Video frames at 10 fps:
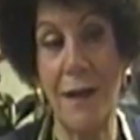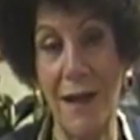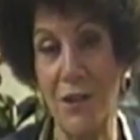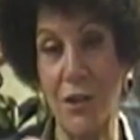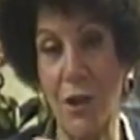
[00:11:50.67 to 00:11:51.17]

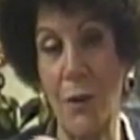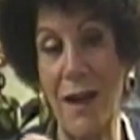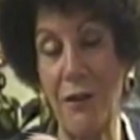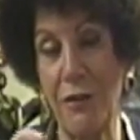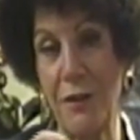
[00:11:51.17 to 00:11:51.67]
and you know
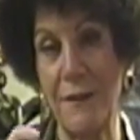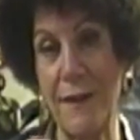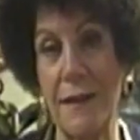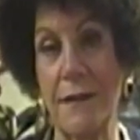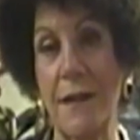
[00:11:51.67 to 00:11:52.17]
how
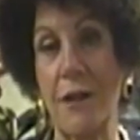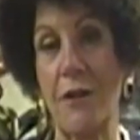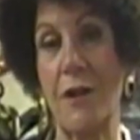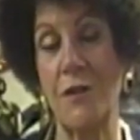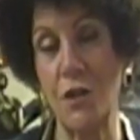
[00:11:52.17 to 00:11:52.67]
thick that
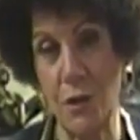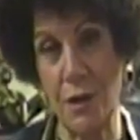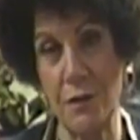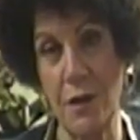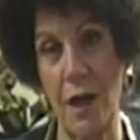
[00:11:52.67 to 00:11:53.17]
layer is, and you
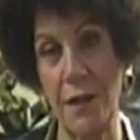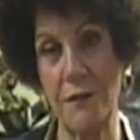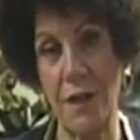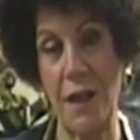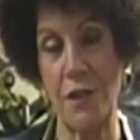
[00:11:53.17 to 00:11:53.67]
can kind
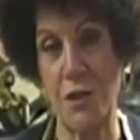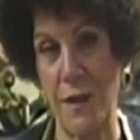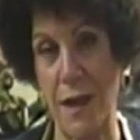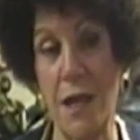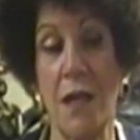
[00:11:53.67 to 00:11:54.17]
of gauge
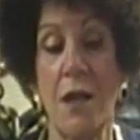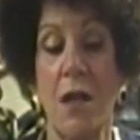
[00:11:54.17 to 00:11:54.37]
that.